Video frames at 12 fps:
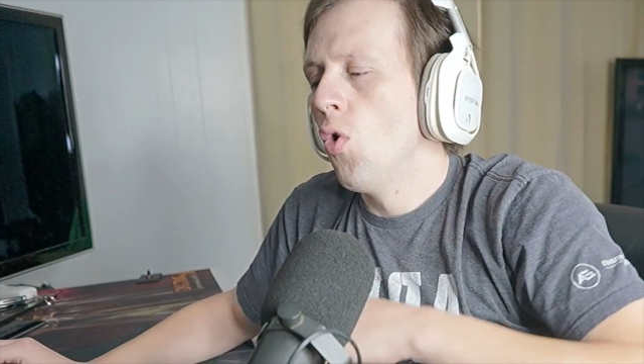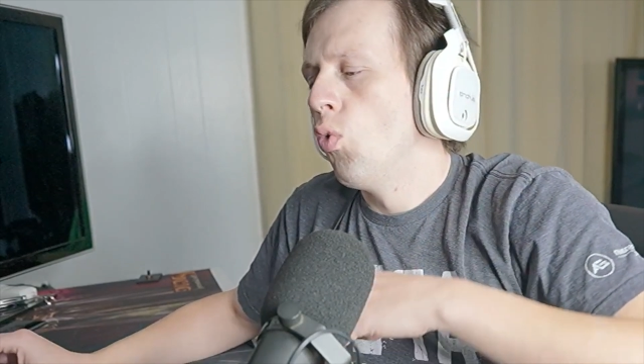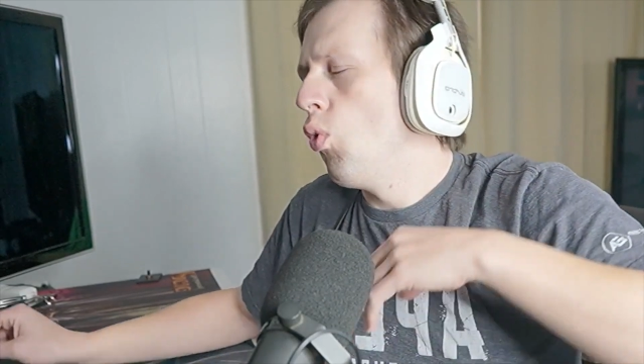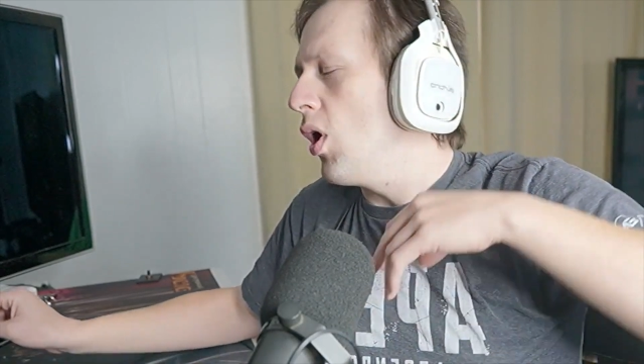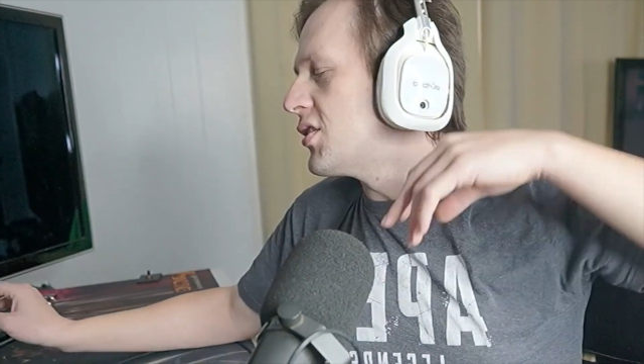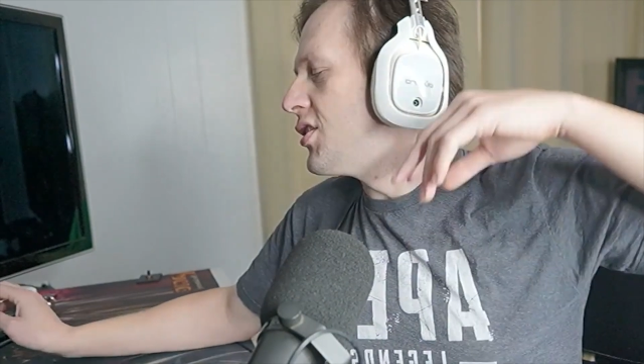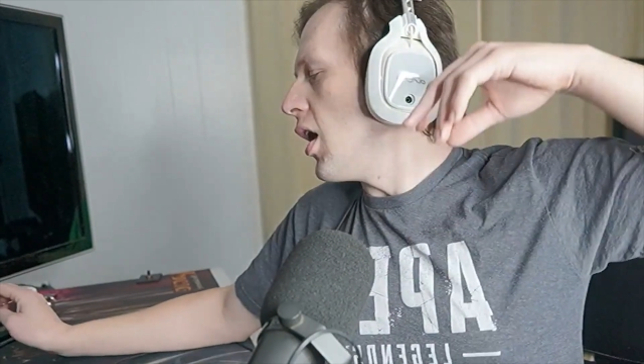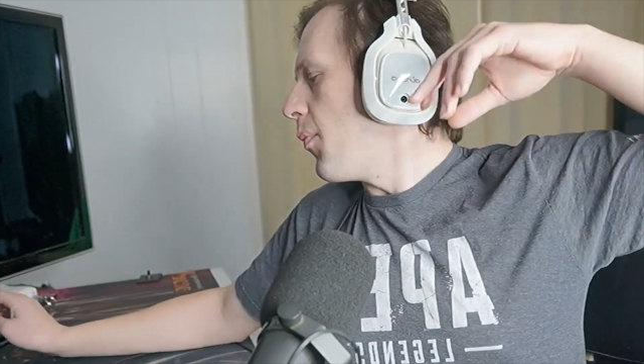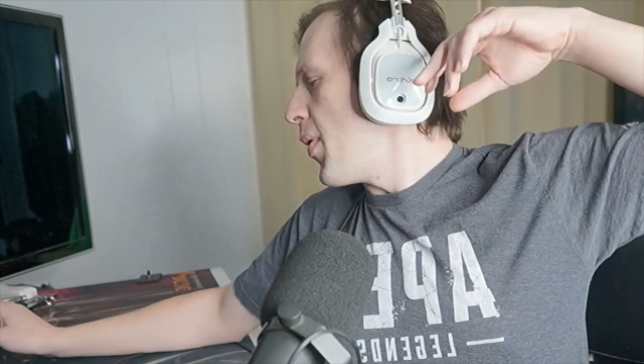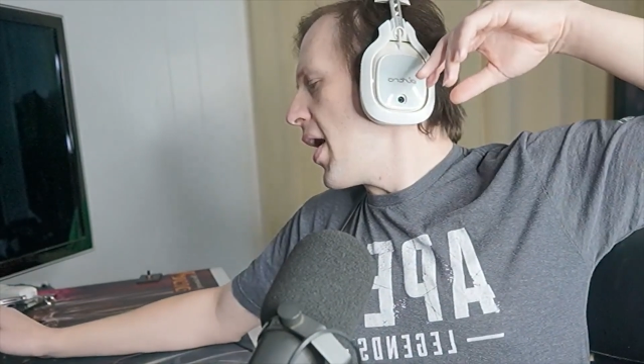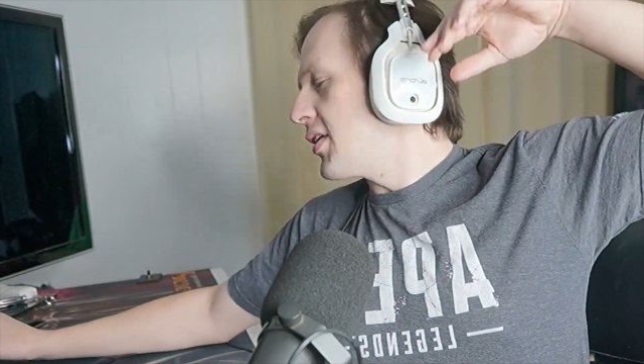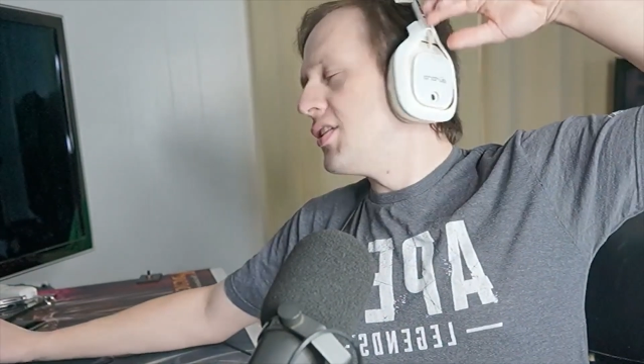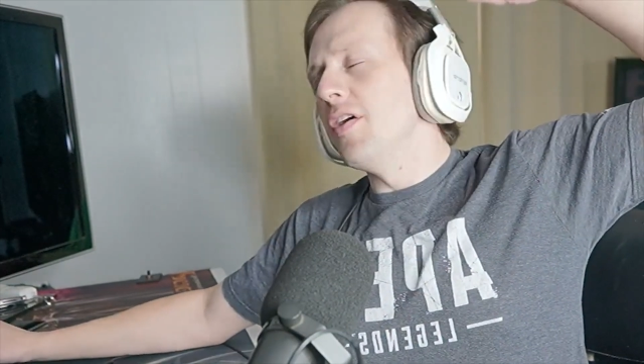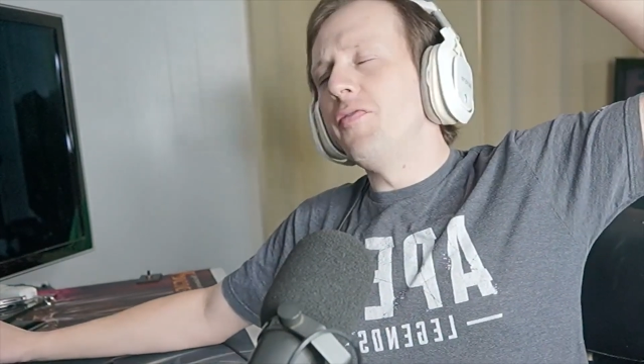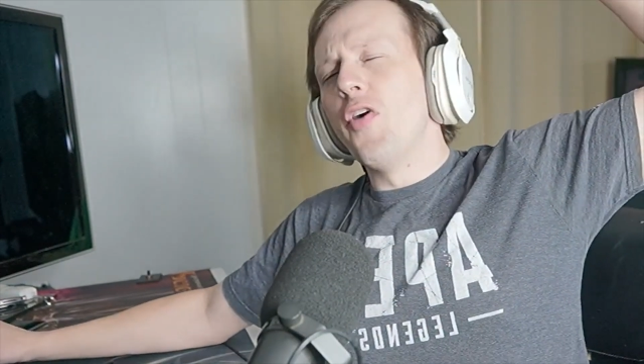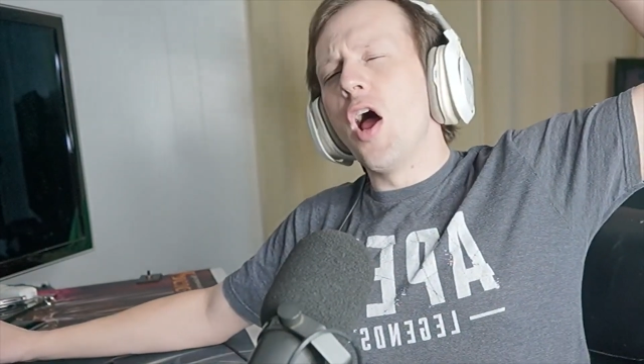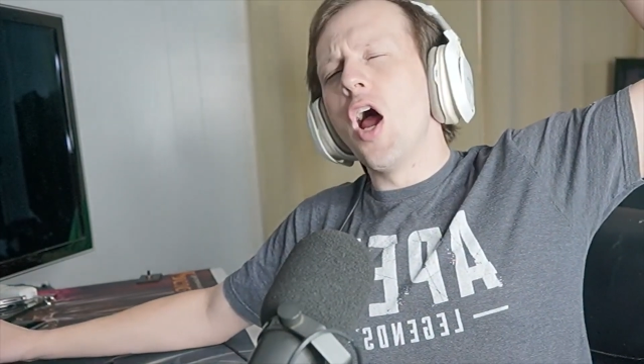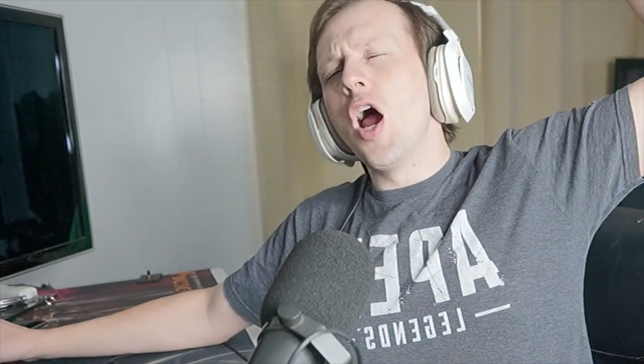What's up, Axie
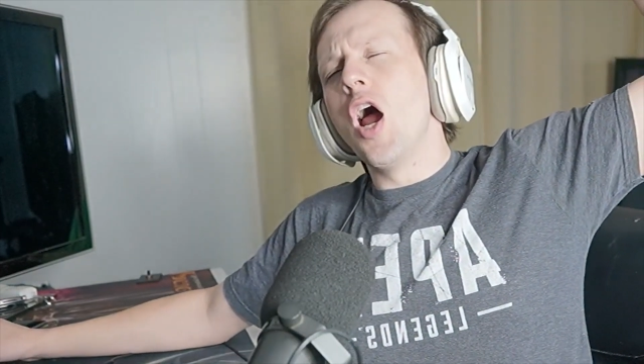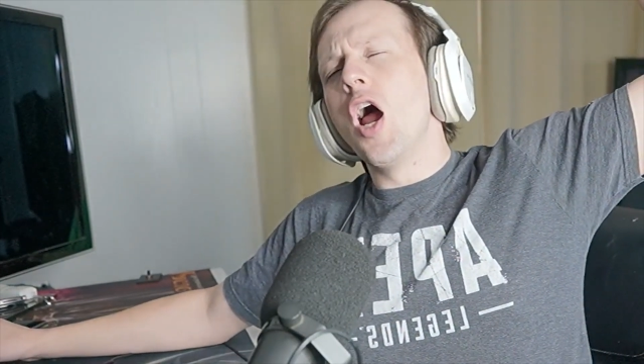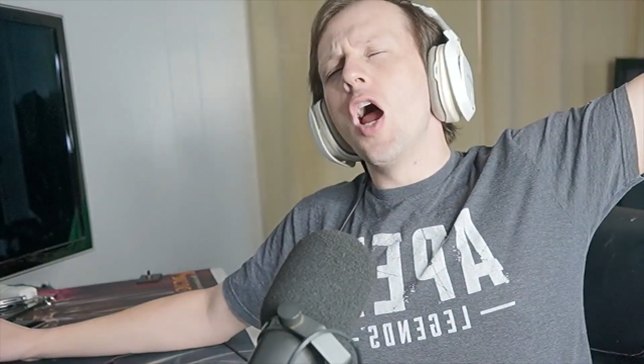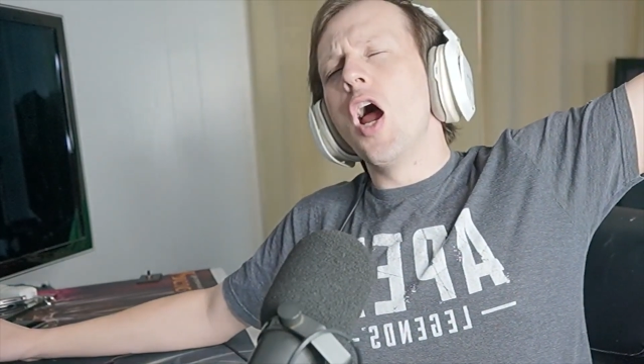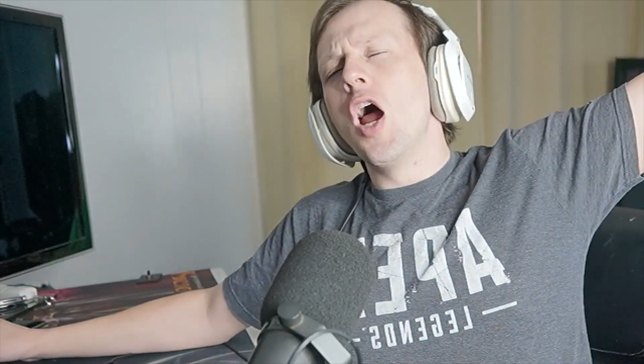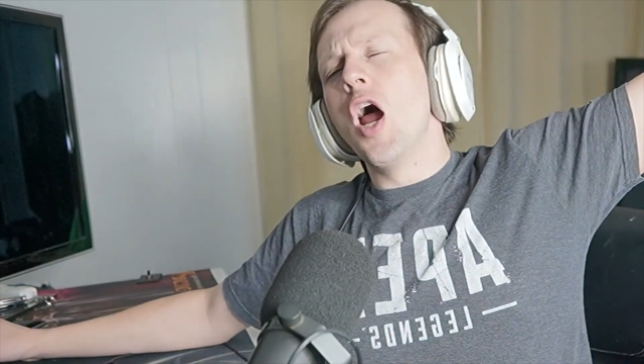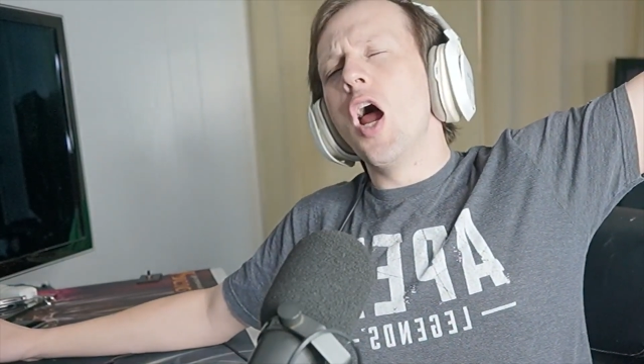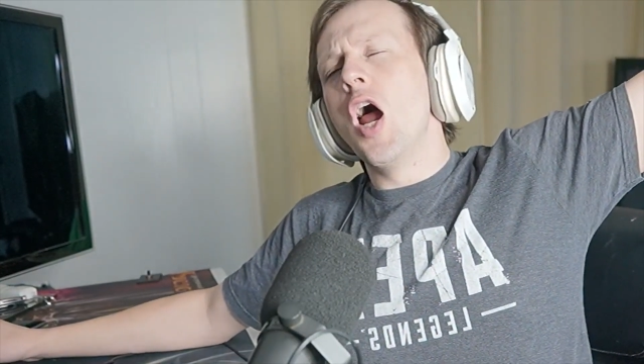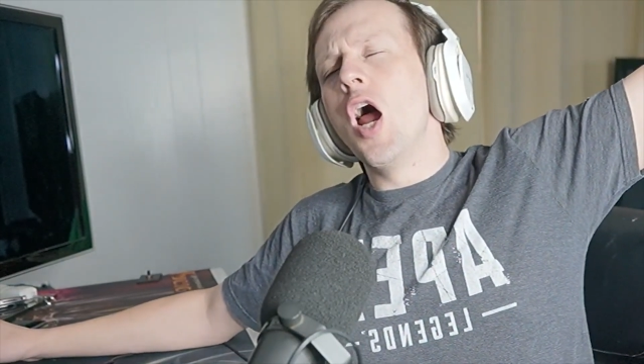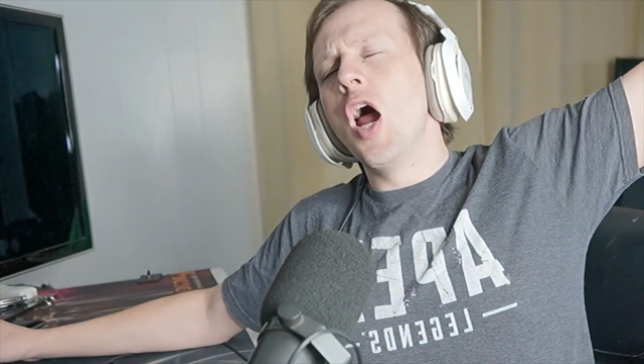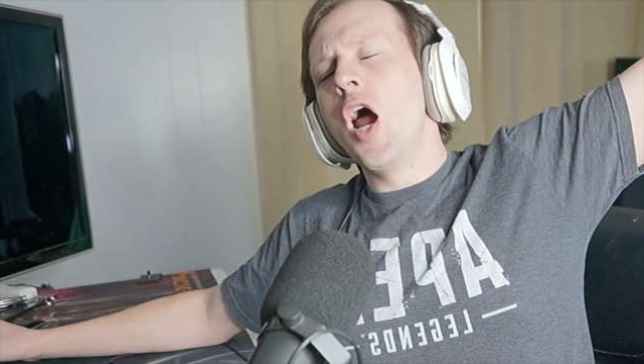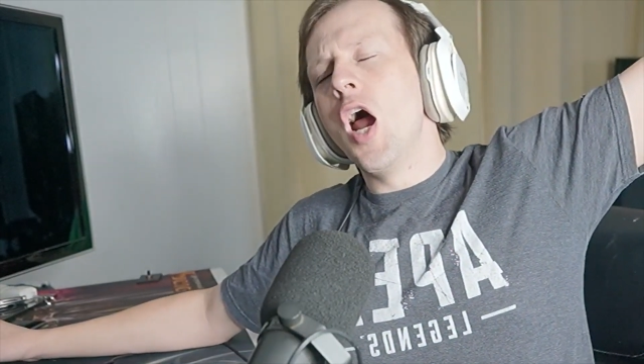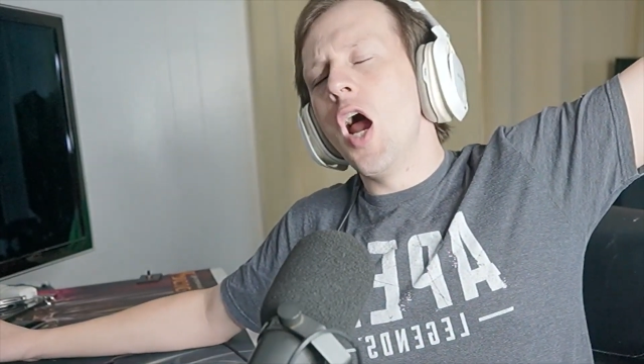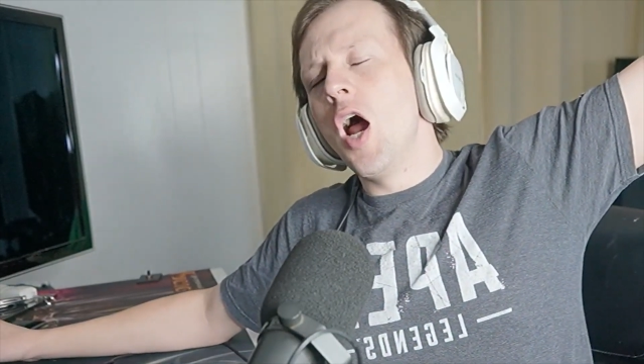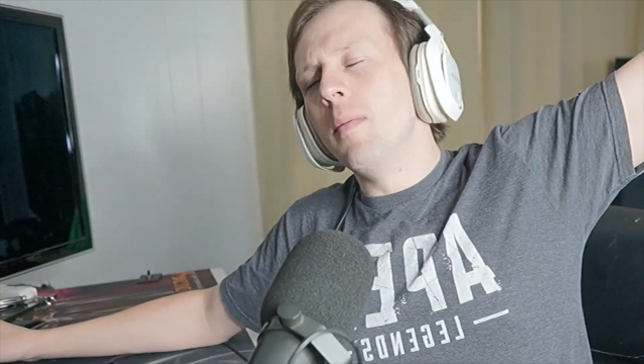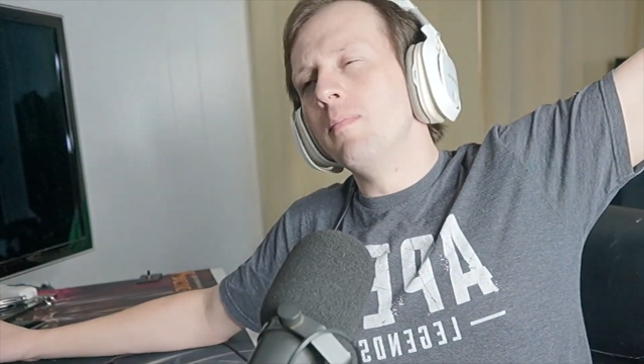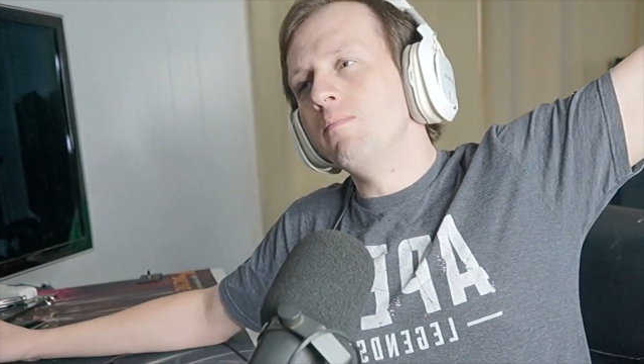fam?